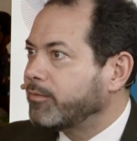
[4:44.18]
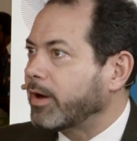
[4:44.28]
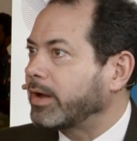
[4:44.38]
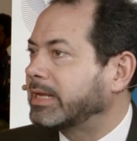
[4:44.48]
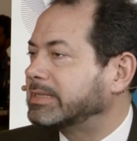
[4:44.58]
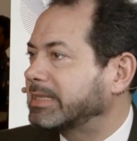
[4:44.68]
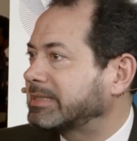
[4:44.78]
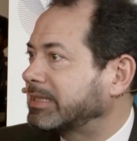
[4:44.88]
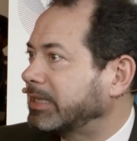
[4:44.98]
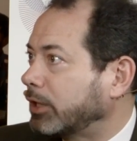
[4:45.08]
very
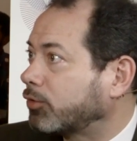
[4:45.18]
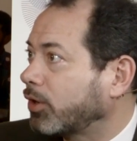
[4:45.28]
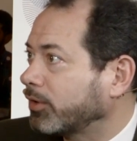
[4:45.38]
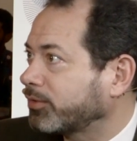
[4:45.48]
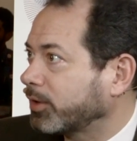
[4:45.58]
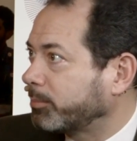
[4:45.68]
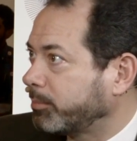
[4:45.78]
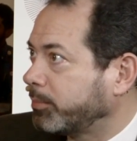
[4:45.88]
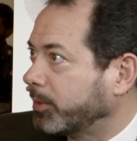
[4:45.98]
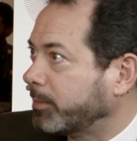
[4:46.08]
consistently across the
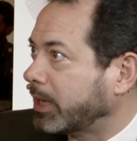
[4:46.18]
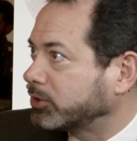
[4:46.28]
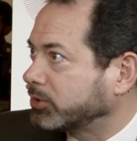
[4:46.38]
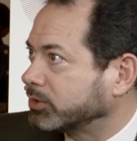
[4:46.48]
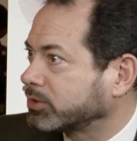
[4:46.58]
modules.